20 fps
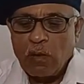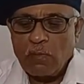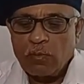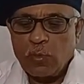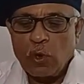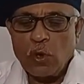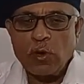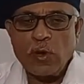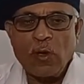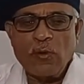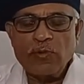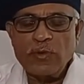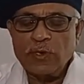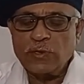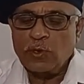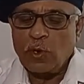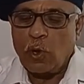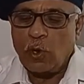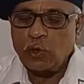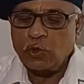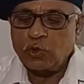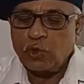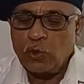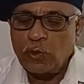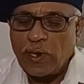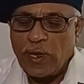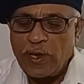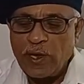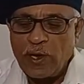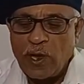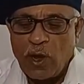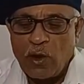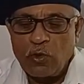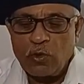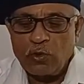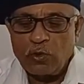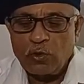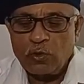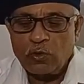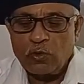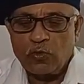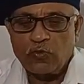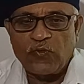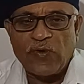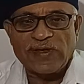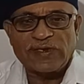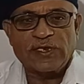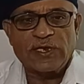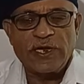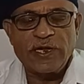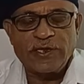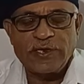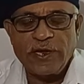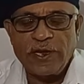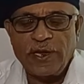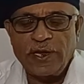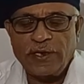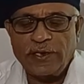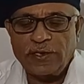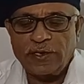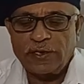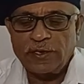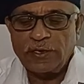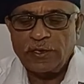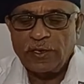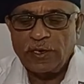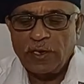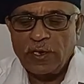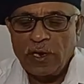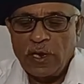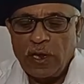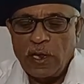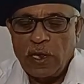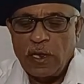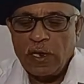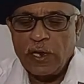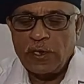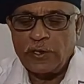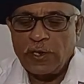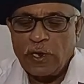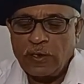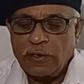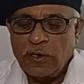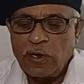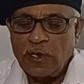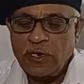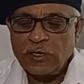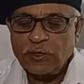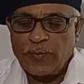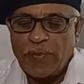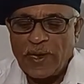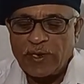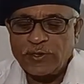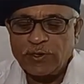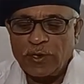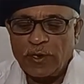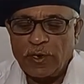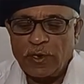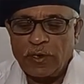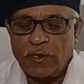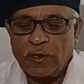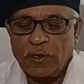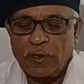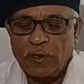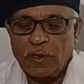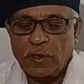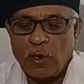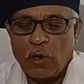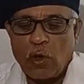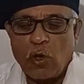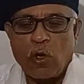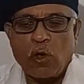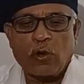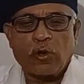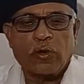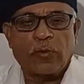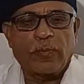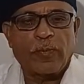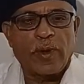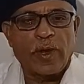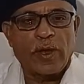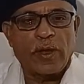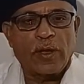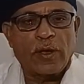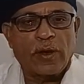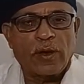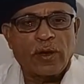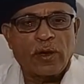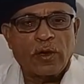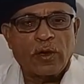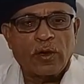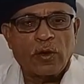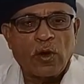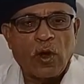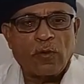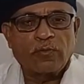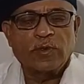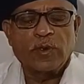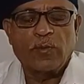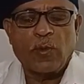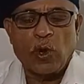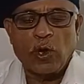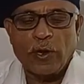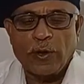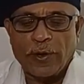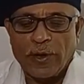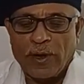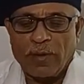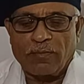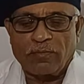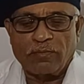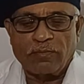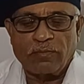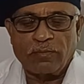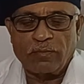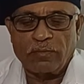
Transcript: Blow down is also carried out to facilitate internal inspection or repair of the boiler drum.